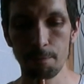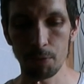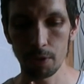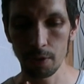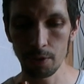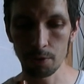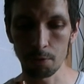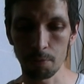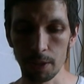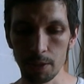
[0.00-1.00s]
Okay, so we'll
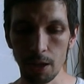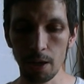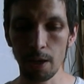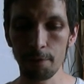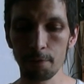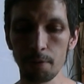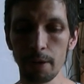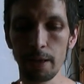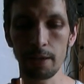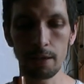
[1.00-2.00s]
play ta, e, fu,
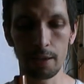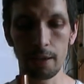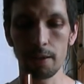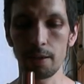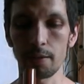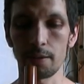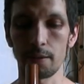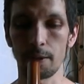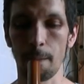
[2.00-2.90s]
e, he, he, he.